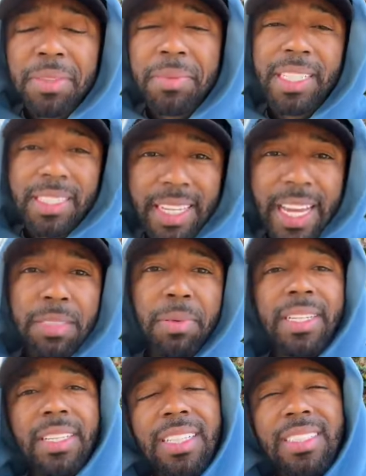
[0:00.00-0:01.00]
some decent days,
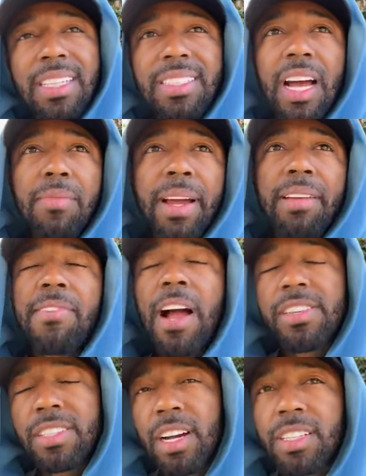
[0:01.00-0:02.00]
but at the same time, like five
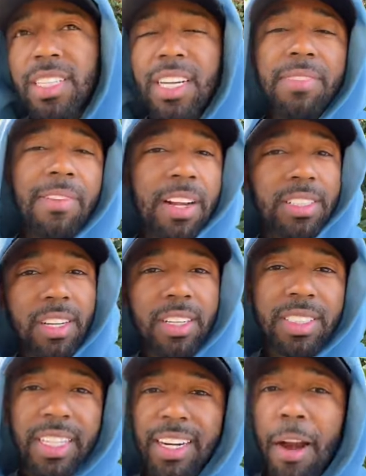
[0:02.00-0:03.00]
hundred dollars here, five hundred
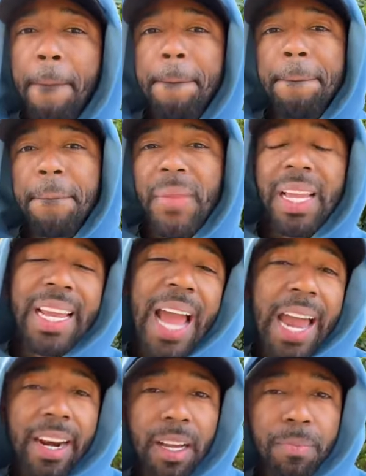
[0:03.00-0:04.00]
dollars there, it
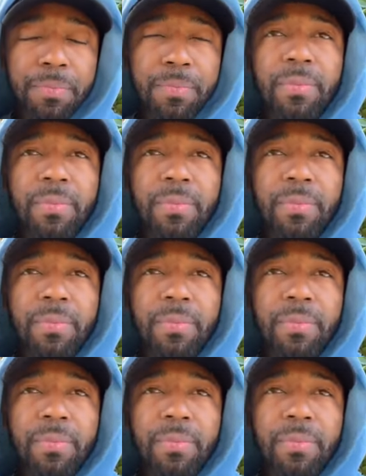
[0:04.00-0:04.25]
added up.